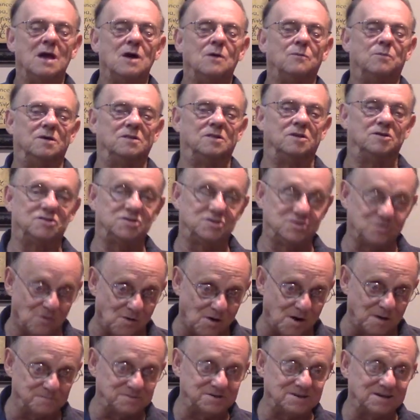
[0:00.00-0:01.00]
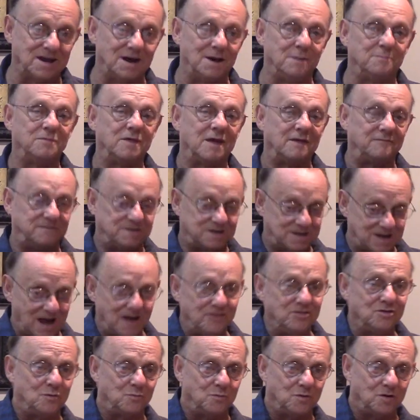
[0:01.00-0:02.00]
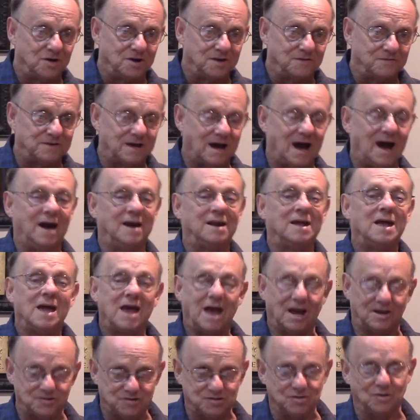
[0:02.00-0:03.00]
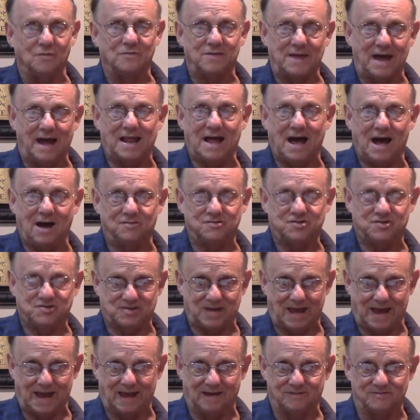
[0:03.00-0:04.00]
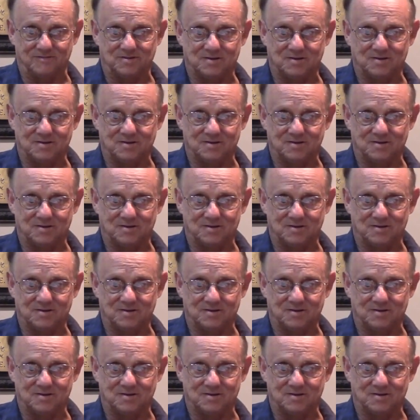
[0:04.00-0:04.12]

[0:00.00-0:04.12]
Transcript: when the storms come, they've done the word of God, and so that house stands.